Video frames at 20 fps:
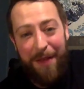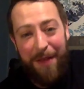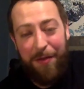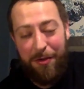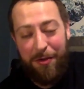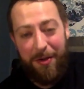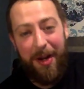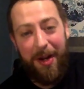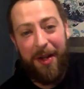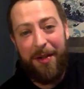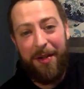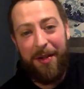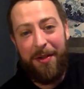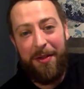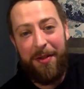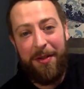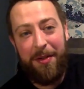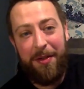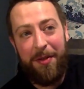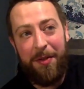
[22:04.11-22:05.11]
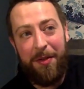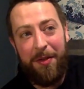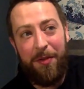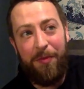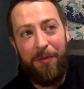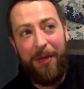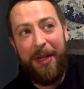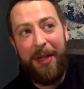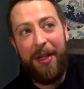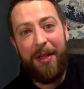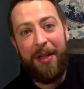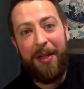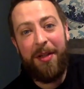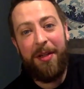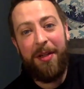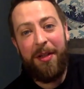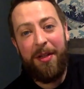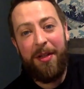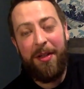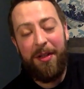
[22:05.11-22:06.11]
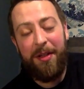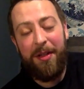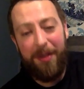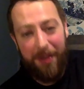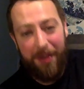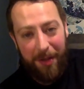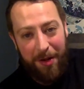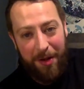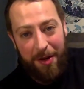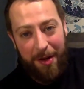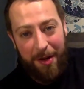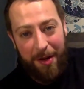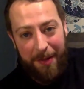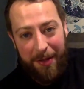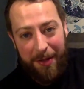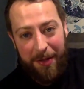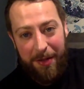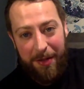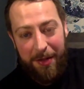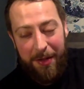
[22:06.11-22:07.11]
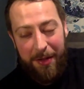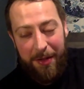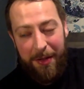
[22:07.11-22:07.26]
never cried reading a comic.